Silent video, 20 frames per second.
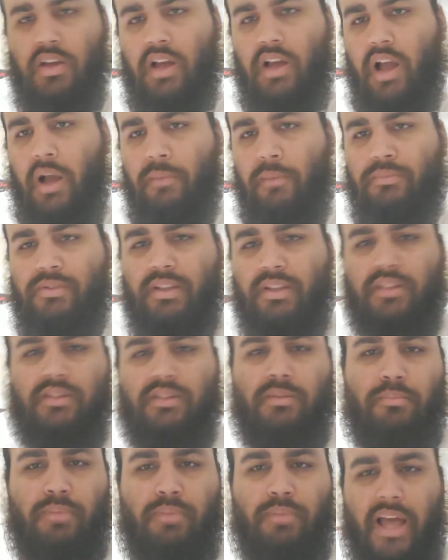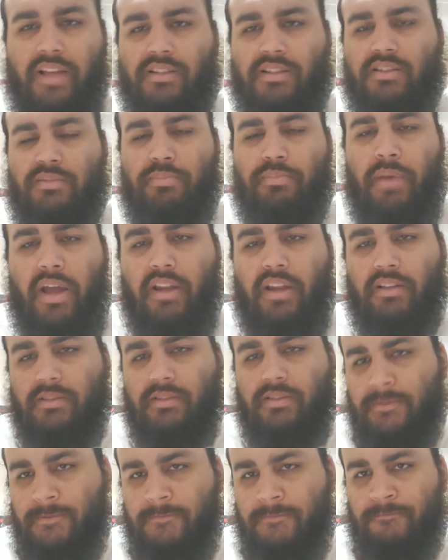I'm sent to blacks, Hispanics,
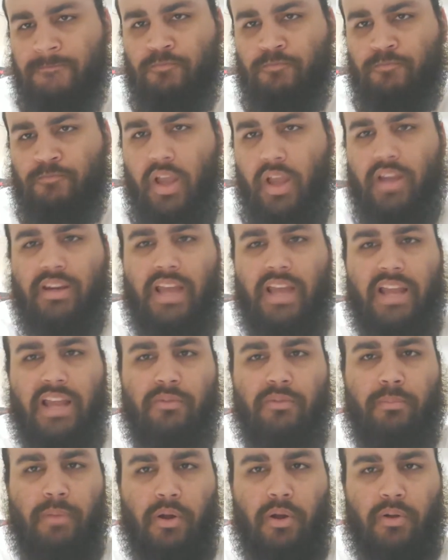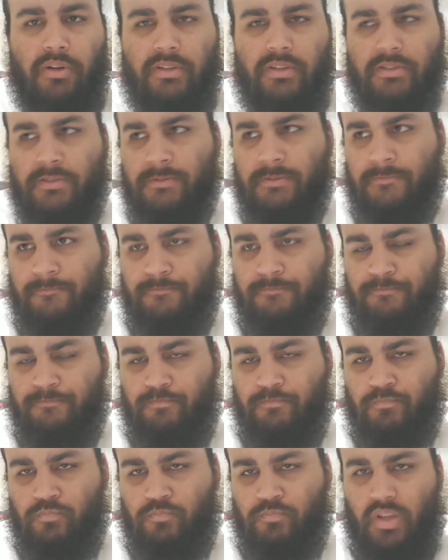and Native Americans
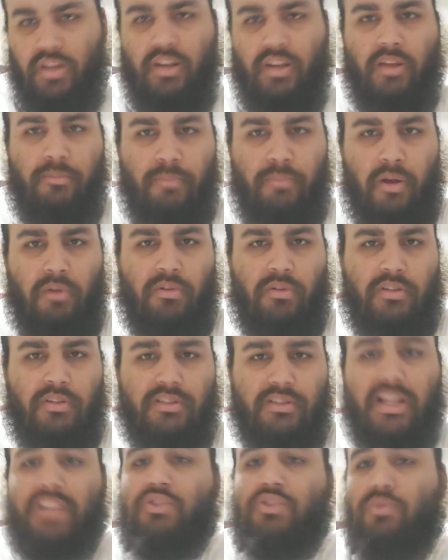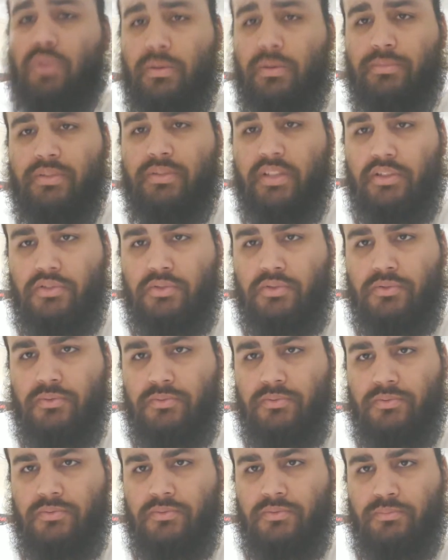in the Americas. That's who I'm sent to,
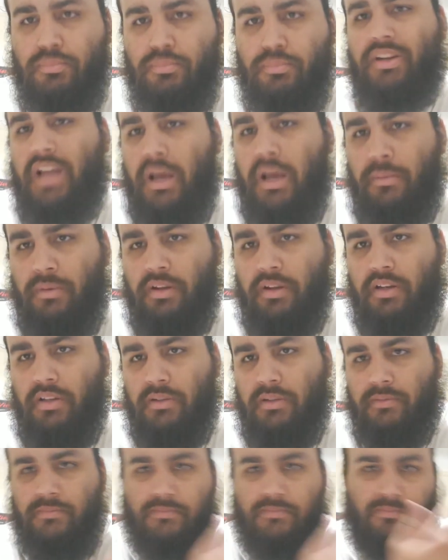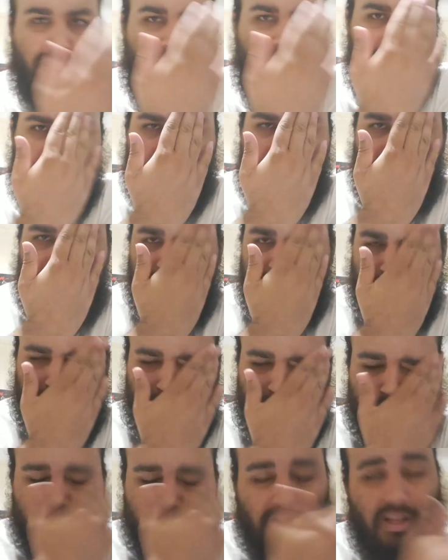predominantly.
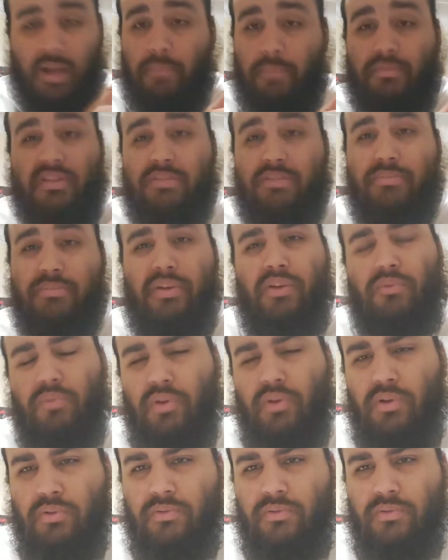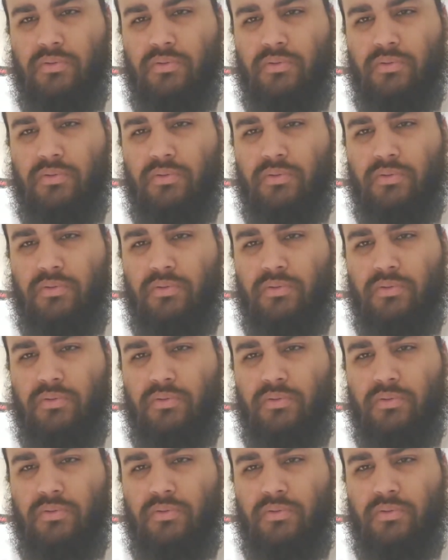I'm just being real.